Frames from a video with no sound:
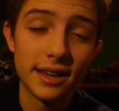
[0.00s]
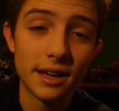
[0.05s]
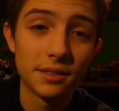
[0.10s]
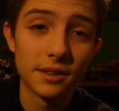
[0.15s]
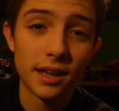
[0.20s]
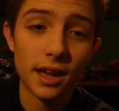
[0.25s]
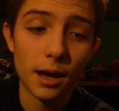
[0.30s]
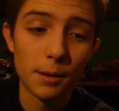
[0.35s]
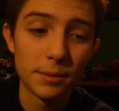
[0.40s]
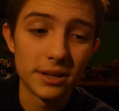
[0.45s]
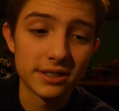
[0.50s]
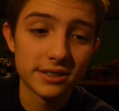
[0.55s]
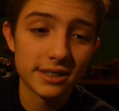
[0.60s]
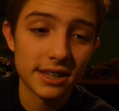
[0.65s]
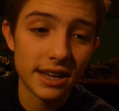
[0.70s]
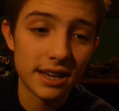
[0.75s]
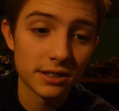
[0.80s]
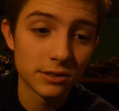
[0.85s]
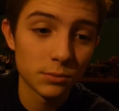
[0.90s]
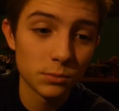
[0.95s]
down in the comments
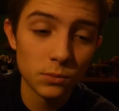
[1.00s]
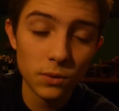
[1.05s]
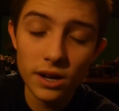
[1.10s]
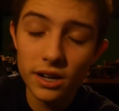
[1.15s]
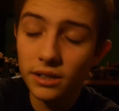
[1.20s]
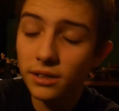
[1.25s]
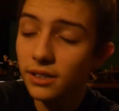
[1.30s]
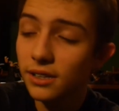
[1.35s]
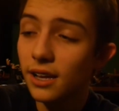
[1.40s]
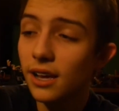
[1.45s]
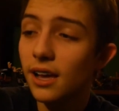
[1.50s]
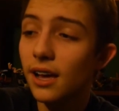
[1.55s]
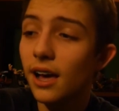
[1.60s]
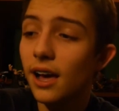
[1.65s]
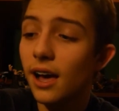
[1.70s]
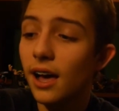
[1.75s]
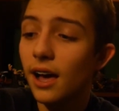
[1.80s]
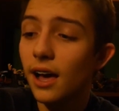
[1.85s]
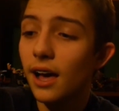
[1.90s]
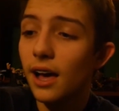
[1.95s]
as well.
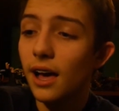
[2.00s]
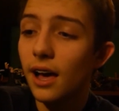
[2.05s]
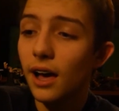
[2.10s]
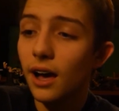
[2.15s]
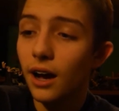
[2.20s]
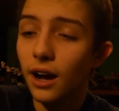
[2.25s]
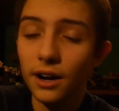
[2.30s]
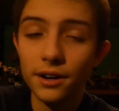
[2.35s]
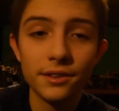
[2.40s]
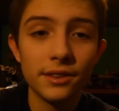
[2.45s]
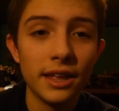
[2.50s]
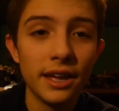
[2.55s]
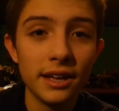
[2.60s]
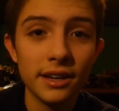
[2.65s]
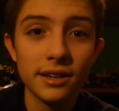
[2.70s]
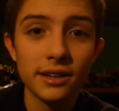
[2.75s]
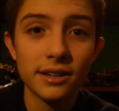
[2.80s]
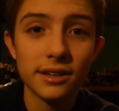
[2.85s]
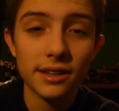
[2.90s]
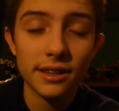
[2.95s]
Other than
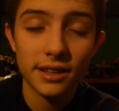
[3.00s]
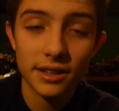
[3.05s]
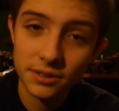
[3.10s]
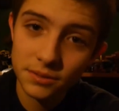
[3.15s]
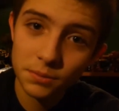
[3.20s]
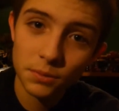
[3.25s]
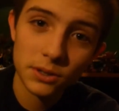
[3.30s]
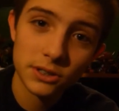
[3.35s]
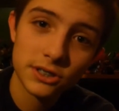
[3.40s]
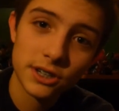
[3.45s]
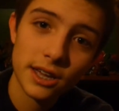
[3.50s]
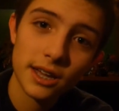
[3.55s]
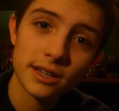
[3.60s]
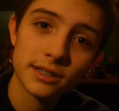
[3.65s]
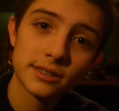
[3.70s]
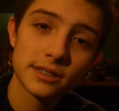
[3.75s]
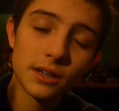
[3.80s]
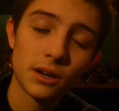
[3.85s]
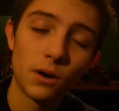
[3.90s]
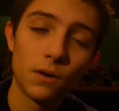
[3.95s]
that, thanks for watching,
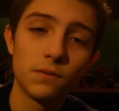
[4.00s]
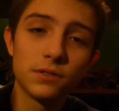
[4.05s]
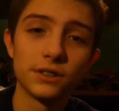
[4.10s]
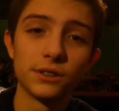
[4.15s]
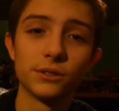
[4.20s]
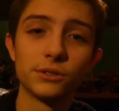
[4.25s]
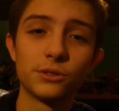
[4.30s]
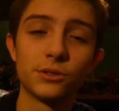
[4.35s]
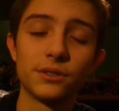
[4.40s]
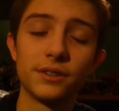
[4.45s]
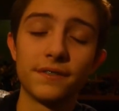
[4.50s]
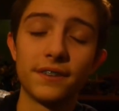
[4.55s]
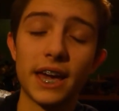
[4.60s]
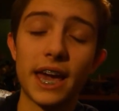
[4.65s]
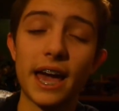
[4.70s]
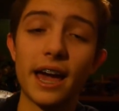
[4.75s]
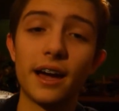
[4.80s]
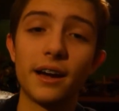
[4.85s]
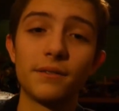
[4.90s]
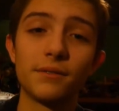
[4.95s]
guys. Hopefully you all enjoyed. If you
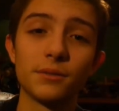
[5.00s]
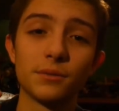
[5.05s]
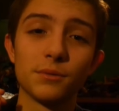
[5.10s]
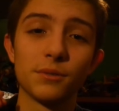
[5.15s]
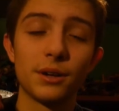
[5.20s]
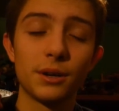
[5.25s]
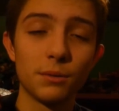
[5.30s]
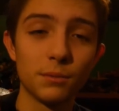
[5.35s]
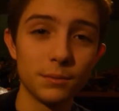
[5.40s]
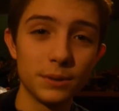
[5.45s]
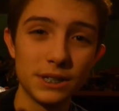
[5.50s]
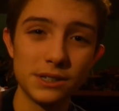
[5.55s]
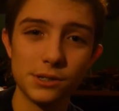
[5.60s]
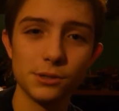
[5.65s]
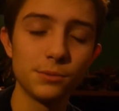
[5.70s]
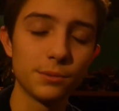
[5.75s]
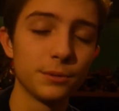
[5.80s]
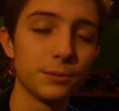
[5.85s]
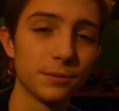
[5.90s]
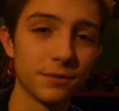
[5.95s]
have, a rating would be
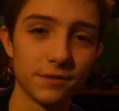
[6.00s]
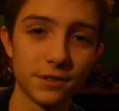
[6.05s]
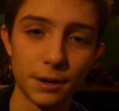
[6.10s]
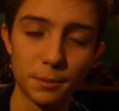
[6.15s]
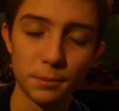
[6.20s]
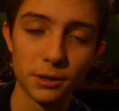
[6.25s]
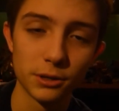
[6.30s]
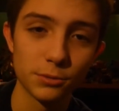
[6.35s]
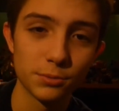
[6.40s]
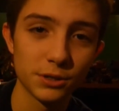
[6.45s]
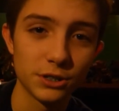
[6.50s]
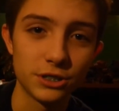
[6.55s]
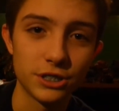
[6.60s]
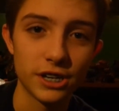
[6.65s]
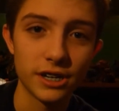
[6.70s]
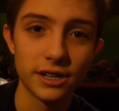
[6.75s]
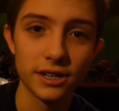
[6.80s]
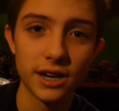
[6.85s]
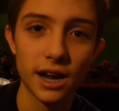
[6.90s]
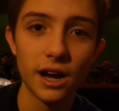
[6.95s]
super very much
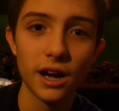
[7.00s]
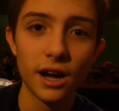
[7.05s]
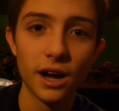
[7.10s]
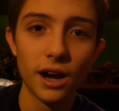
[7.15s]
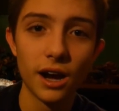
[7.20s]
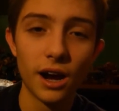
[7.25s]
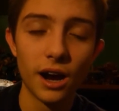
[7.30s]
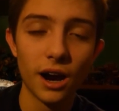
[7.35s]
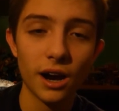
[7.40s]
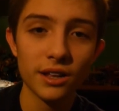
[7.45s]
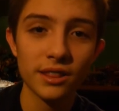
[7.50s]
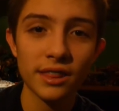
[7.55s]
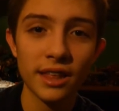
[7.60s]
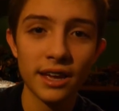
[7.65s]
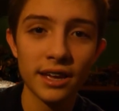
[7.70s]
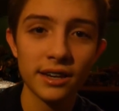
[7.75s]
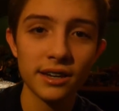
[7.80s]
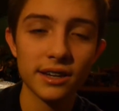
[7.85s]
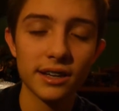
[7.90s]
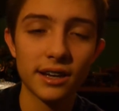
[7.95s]
appreciated. Other than
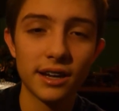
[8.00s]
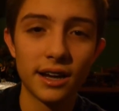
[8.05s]
that,